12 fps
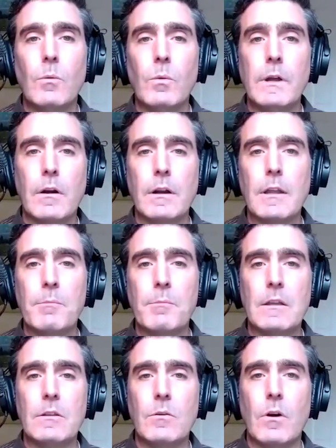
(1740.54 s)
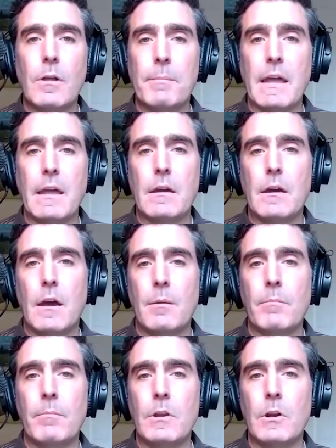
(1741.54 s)
what argument can you all make,
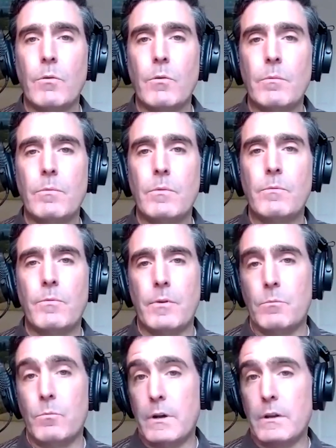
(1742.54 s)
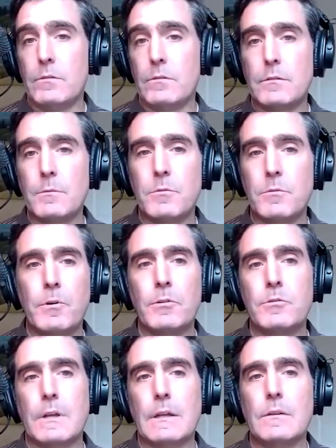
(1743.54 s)
for what a systems
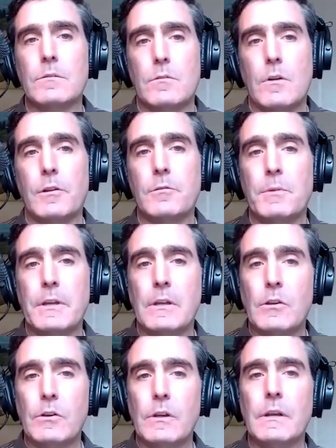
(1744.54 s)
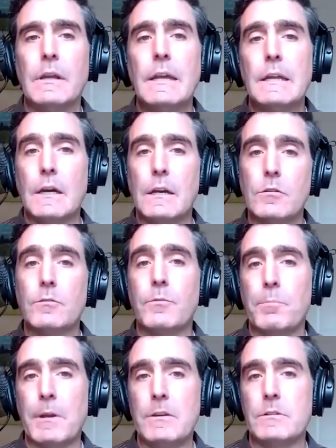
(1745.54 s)
approach like this is ultimately good, not just for
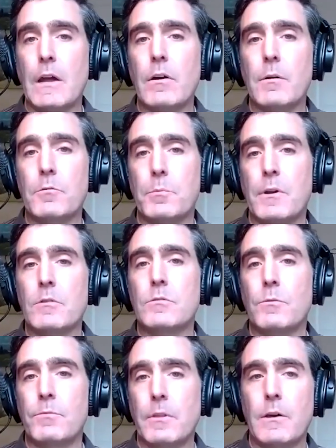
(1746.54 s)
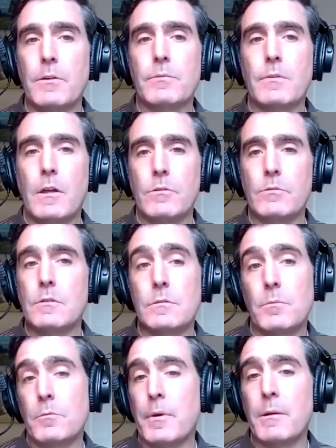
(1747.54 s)
patient outcomes, but also for the health
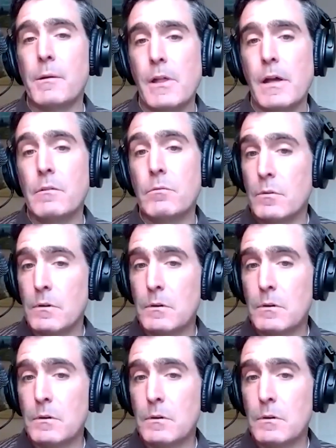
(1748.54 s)
system's bottom line?